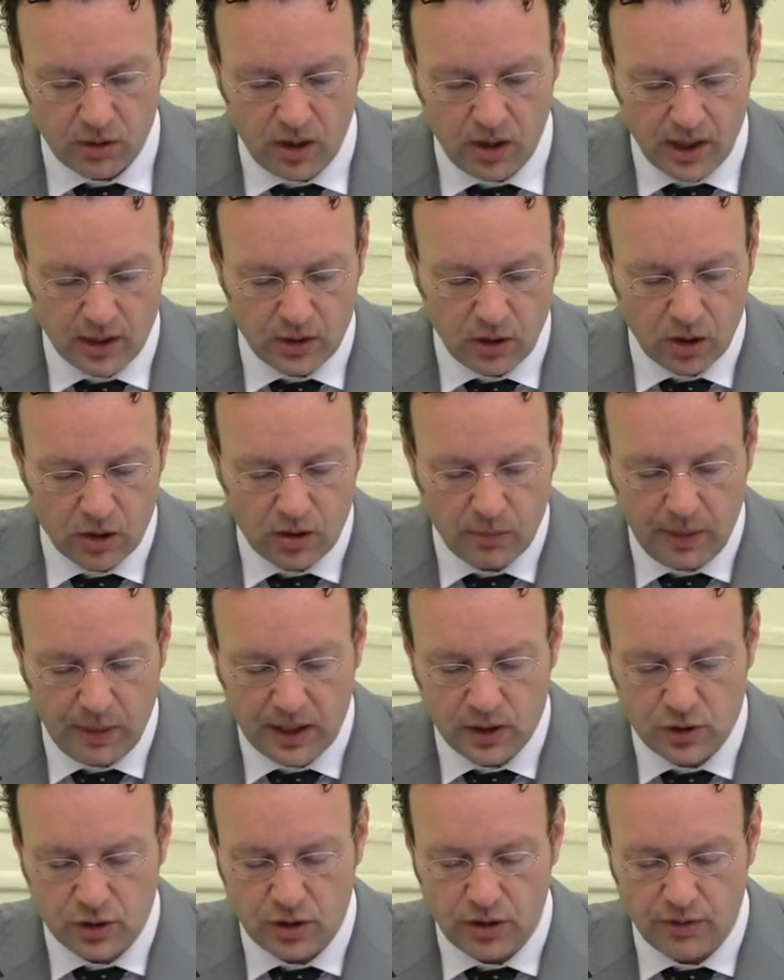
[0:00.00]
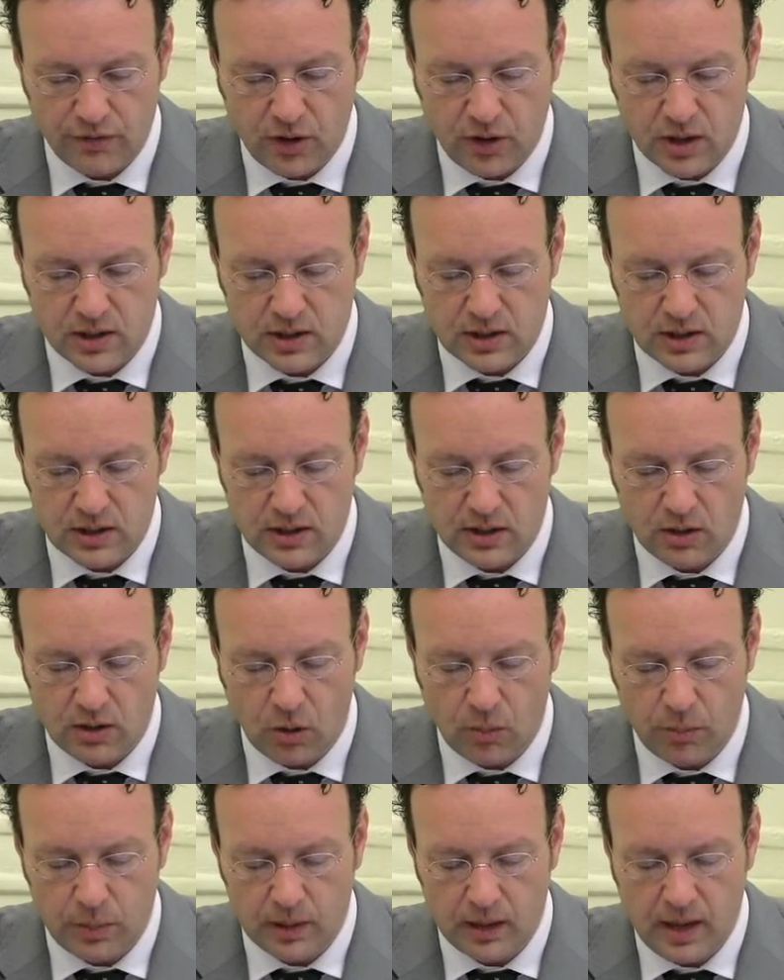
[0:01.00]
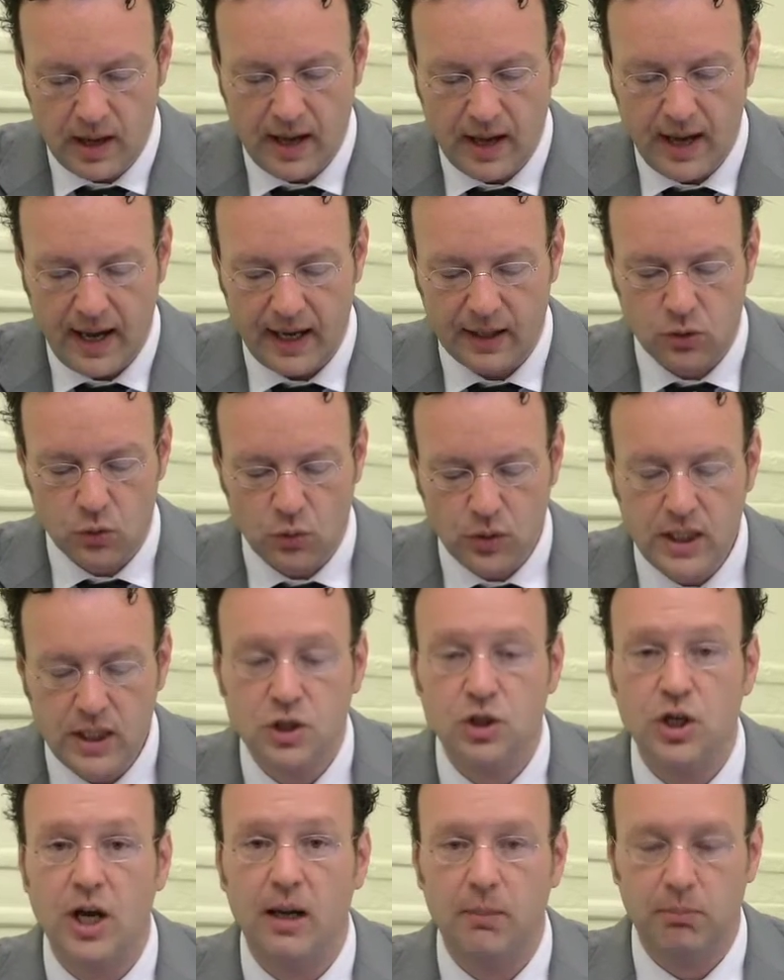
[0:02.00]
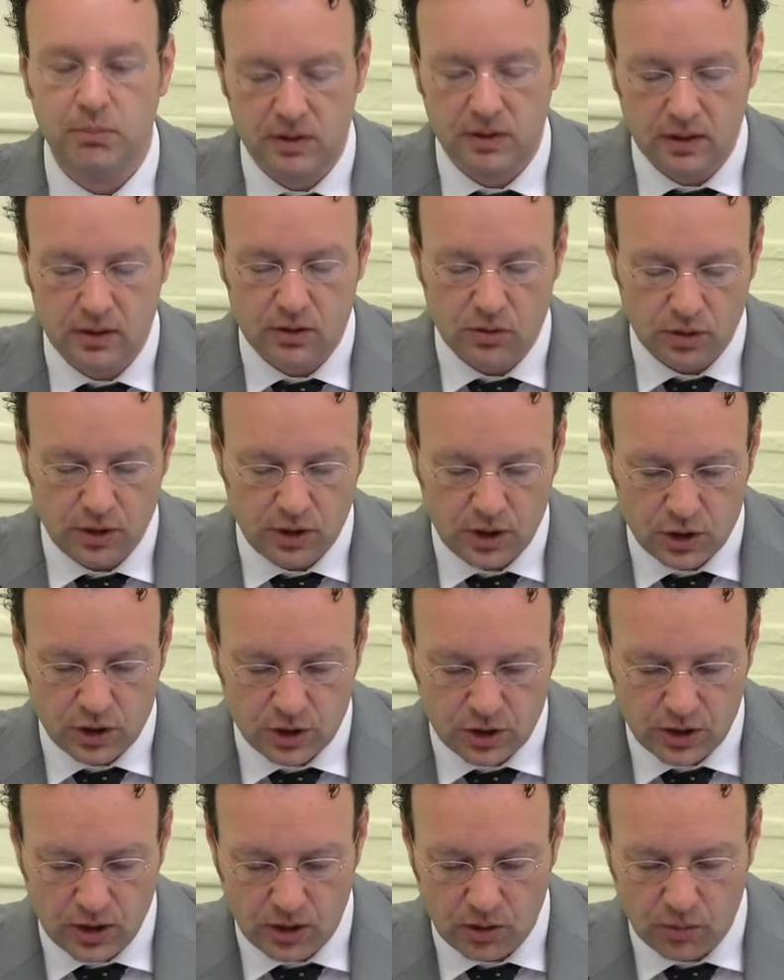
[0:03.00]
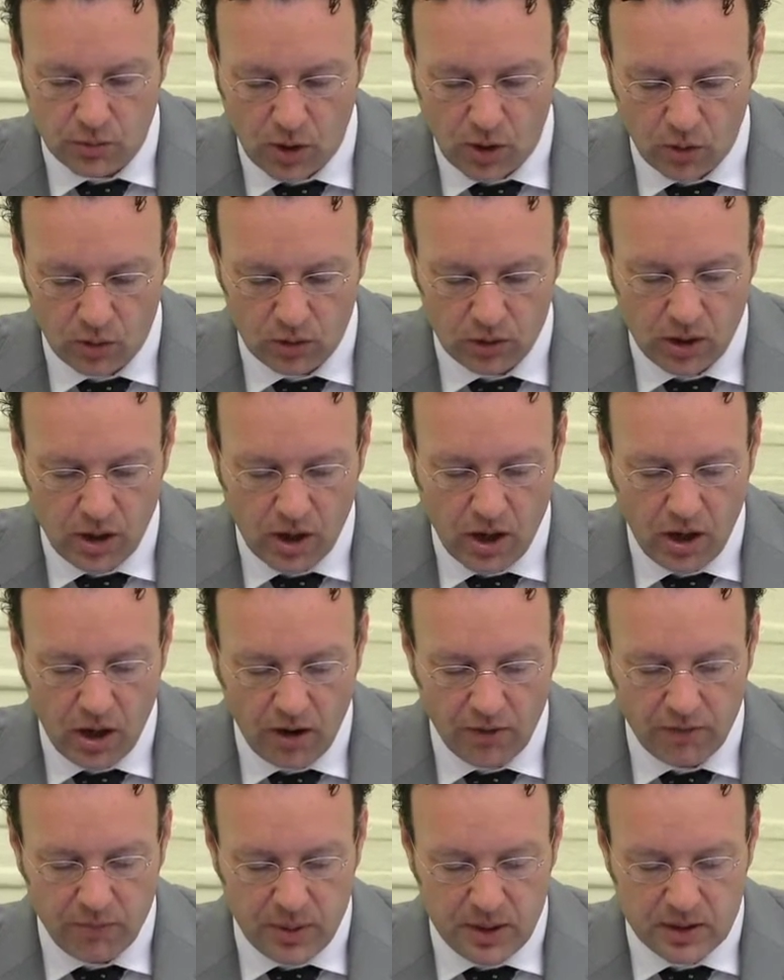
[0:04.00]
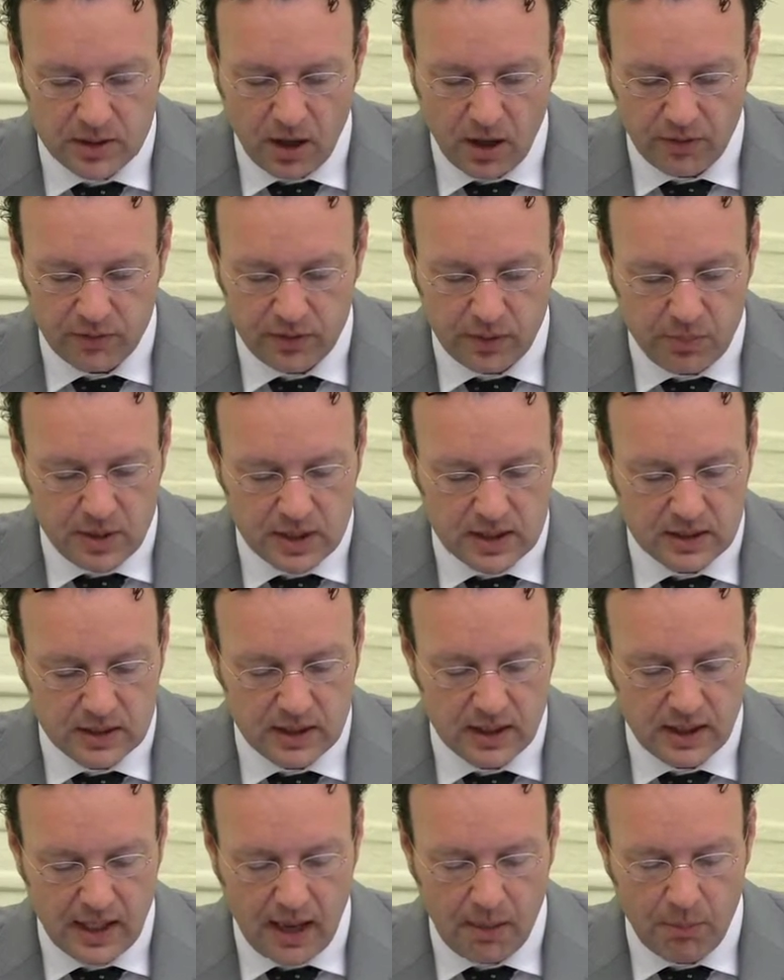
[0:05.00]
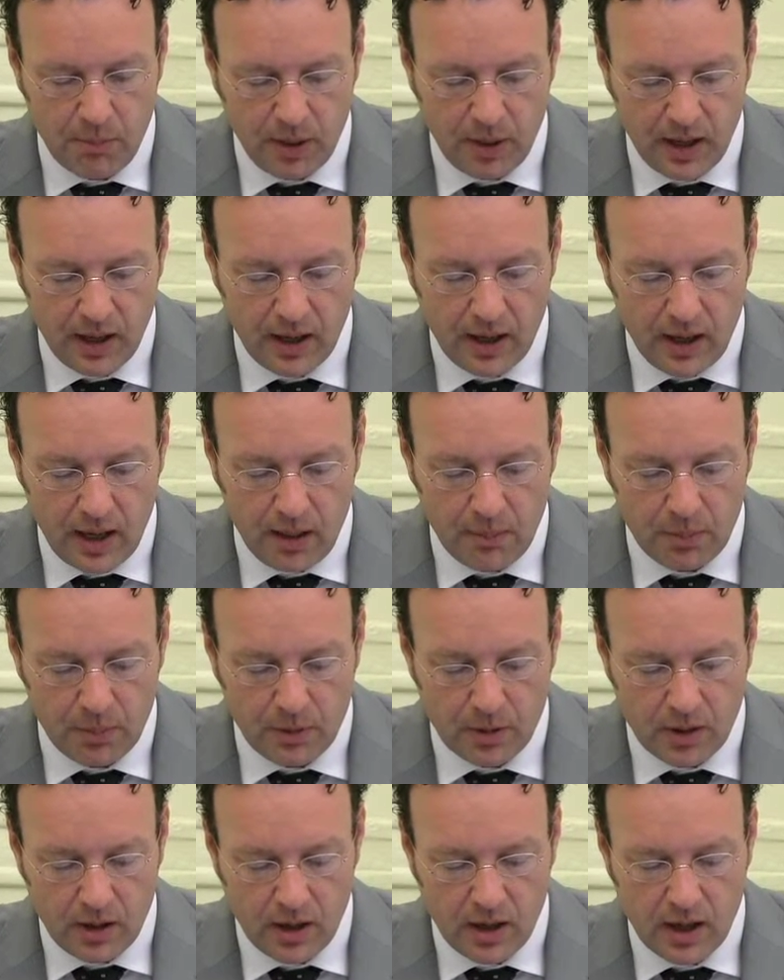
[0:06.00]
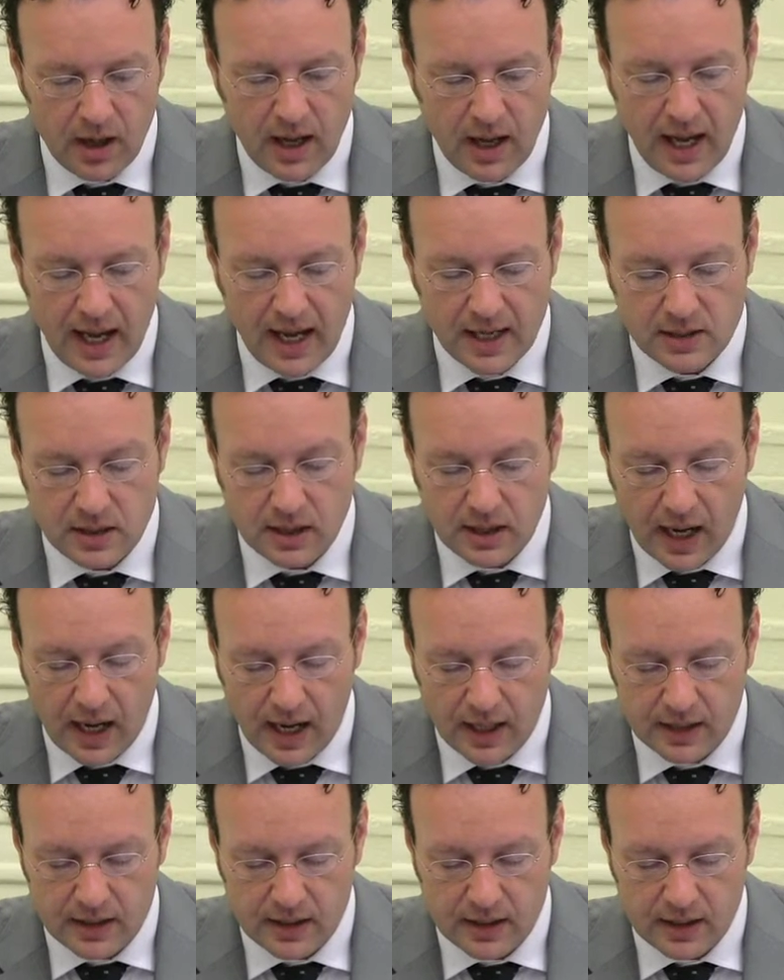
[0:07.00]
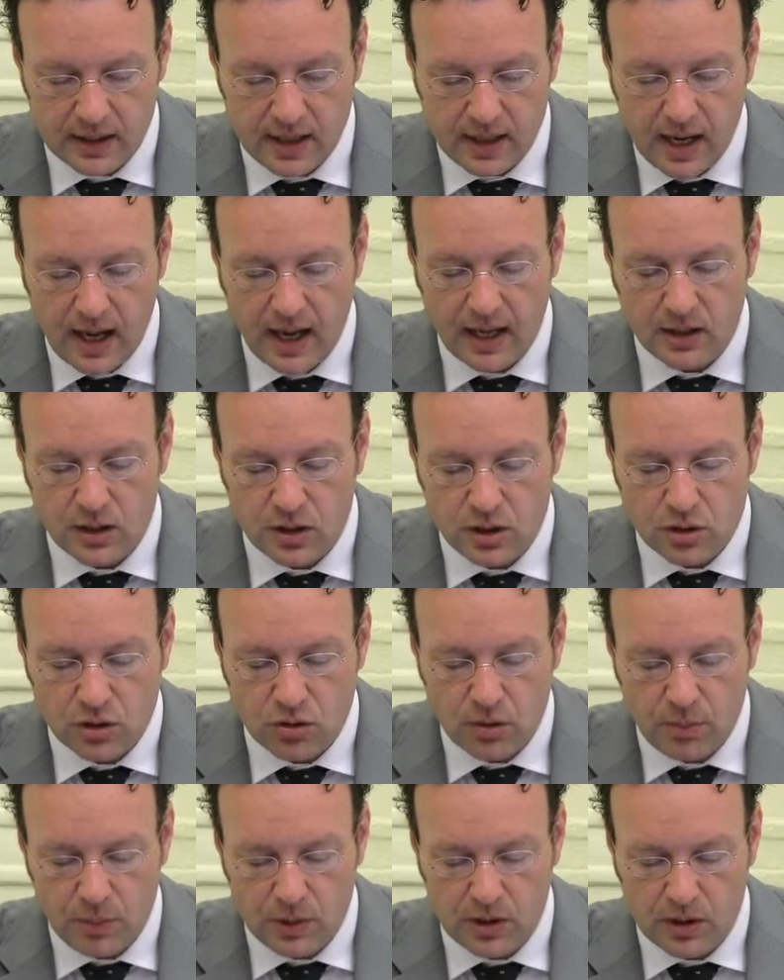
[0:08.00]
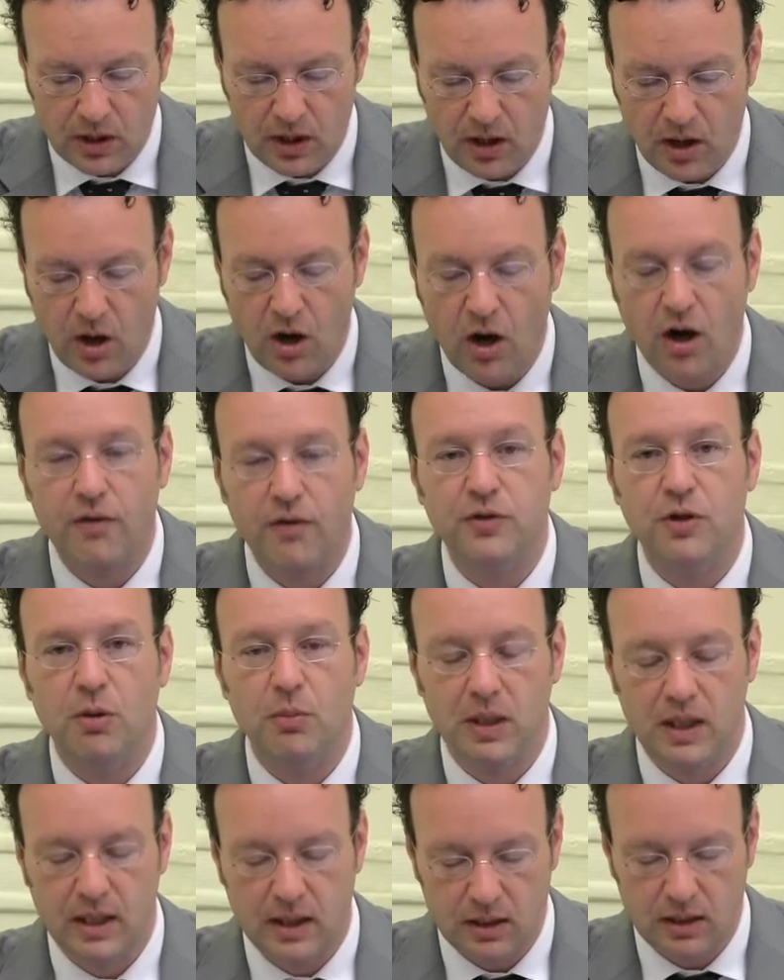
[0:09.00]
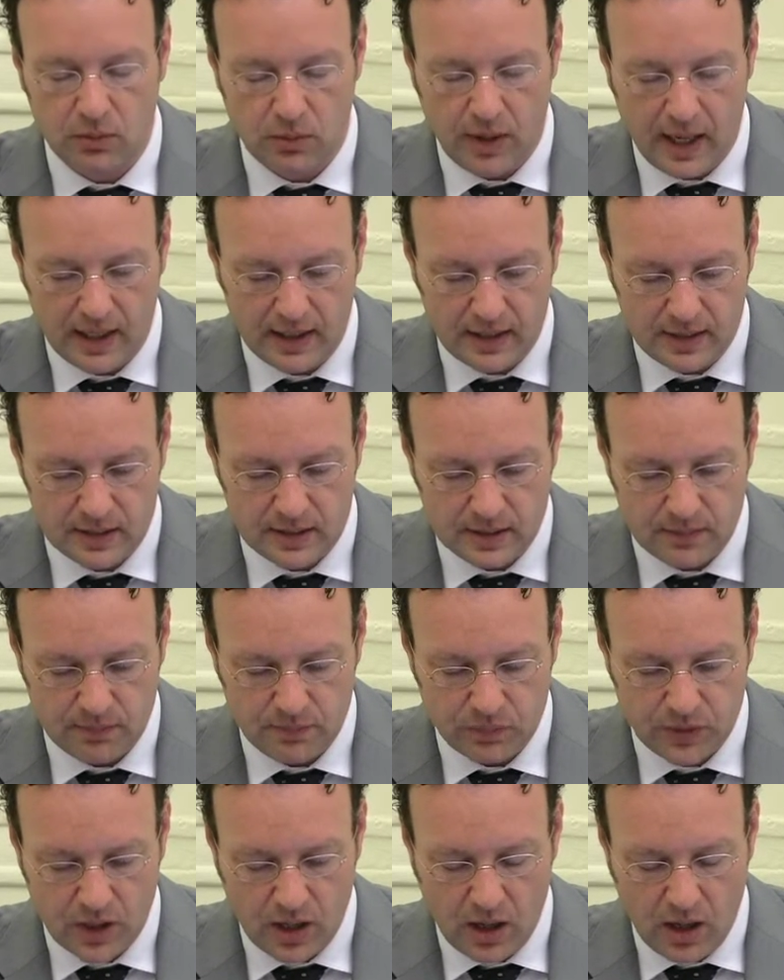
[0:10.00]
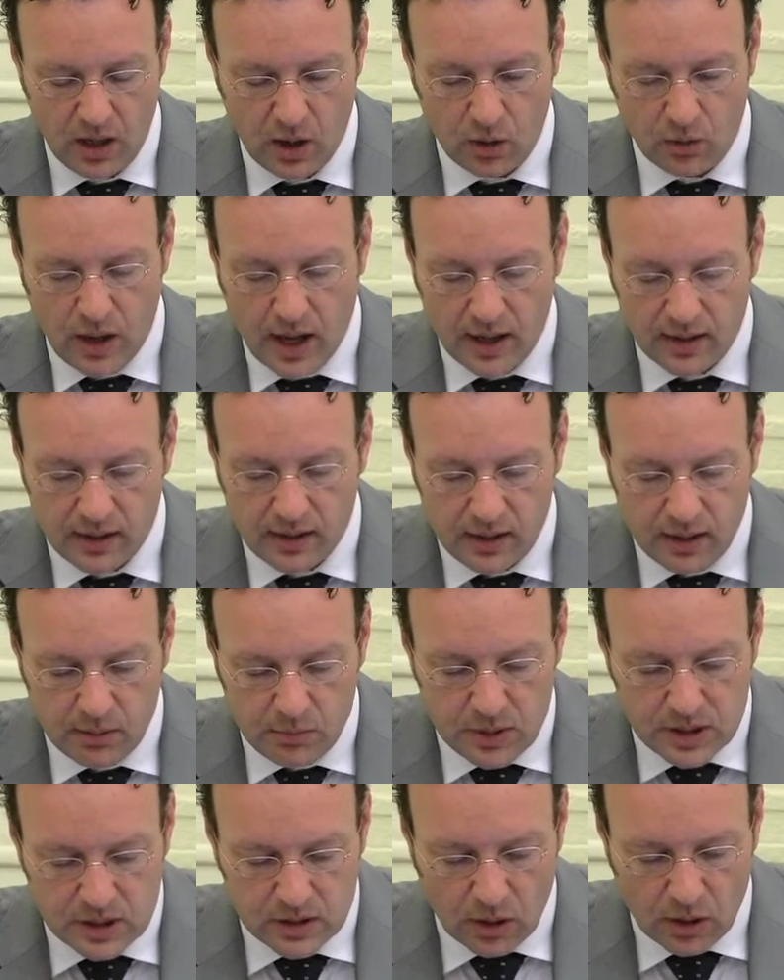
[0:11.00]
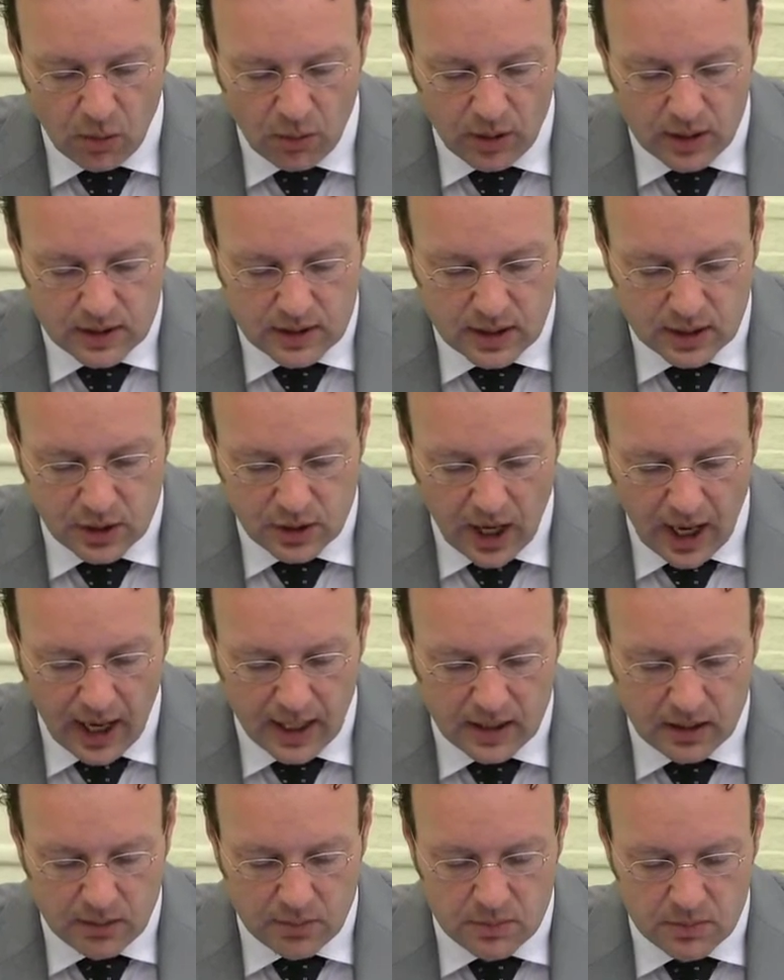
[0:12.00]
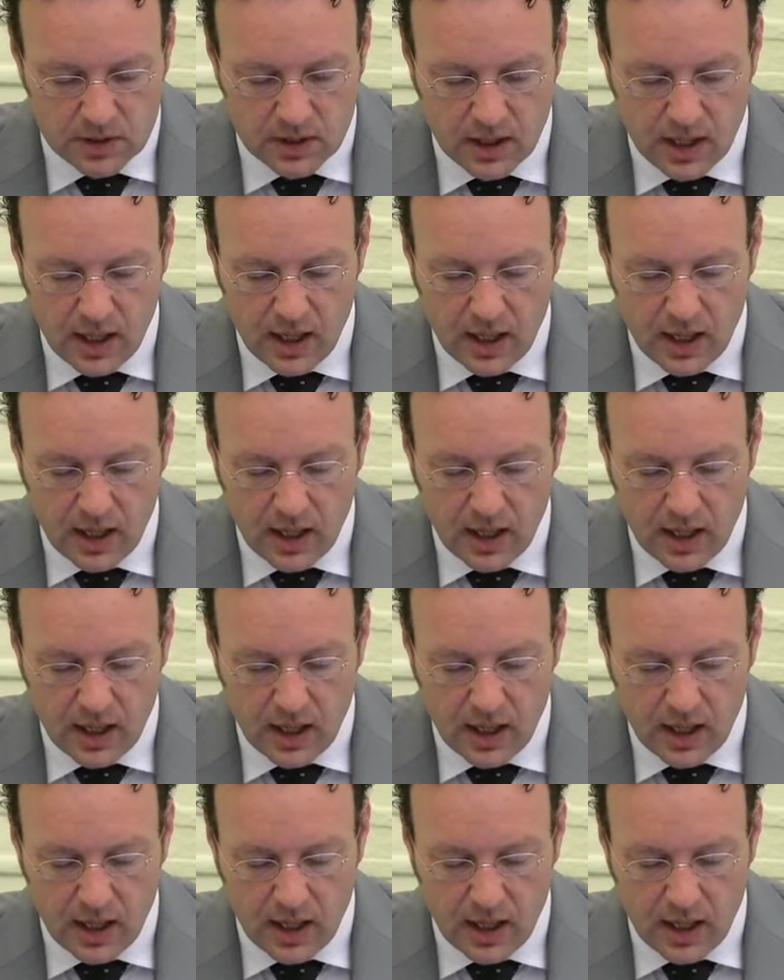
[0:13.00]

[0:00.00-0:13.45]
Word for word: and occupation of Constantinople had reshaped the traditional role of, of the Byzantine Empire, emperor as a guardian and distributor of dominical relics. Rather than bestowing such items